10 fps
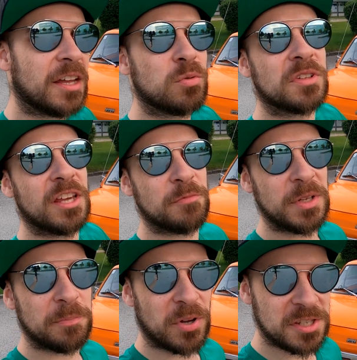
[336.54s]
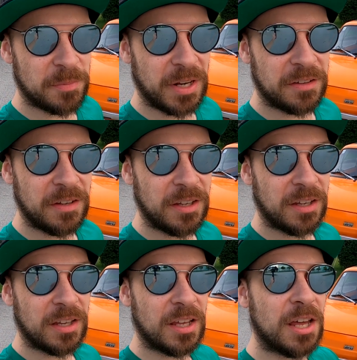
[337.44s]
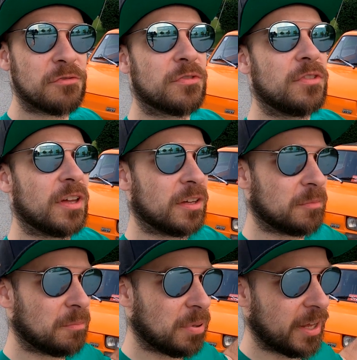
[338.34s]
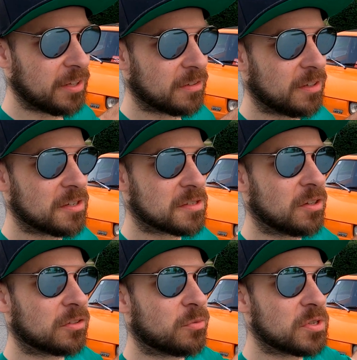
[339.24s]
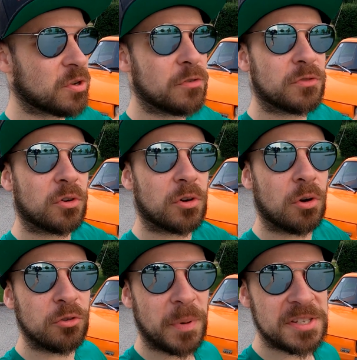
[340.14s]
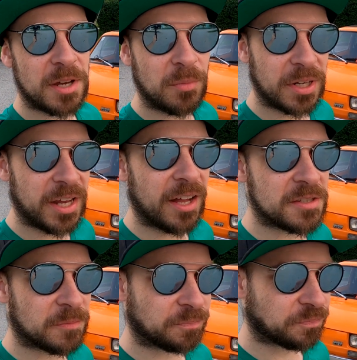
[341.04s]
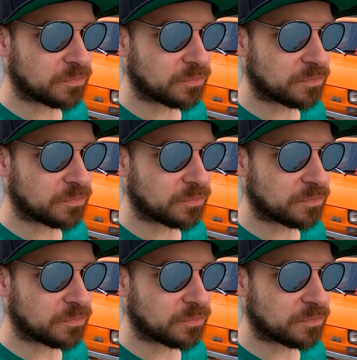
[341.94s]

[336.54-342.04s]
that would give me the possibility, if the plate is not reserved or owned by somebody else,